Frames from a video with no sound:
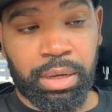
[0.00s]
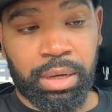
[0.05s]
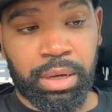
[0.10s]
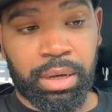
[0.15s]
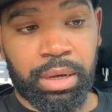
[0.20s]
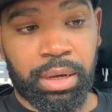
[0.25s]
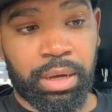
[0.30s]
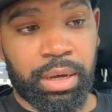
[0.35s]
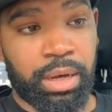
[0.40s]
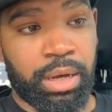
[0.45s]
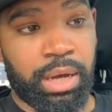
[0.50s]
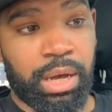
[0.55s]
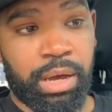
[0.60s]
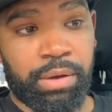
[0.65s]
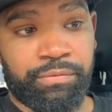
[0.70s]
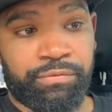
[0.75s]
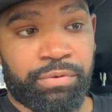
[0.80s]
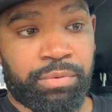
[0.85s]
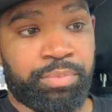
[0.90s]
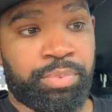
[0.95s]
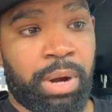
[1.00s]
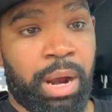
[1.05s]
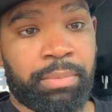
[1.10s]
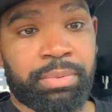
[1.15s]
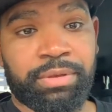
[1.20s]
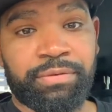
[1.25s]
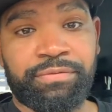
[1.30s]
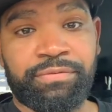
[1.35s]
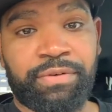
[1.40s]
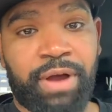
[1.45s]
for
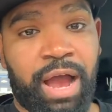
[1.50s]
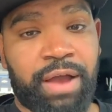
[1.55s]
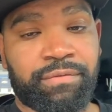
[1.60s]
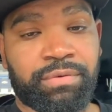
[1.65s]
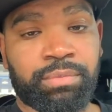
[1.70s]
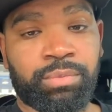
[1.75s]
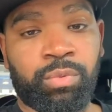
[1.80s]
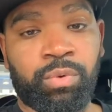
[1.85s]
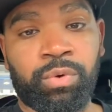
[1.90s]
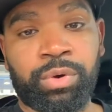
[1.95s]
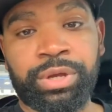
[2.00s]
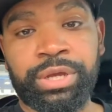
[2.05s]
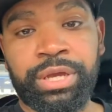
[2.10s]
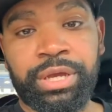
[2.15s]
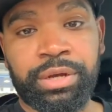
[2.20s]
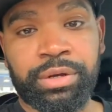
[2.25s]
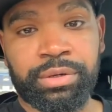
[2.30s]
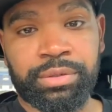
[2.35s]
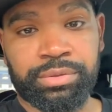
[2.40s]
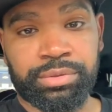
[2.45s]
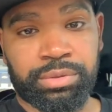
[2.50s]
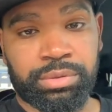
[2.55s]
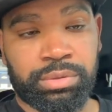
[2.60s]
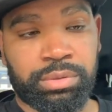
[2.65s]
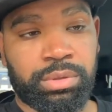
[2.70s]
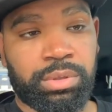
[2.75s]
probably 5 or more years.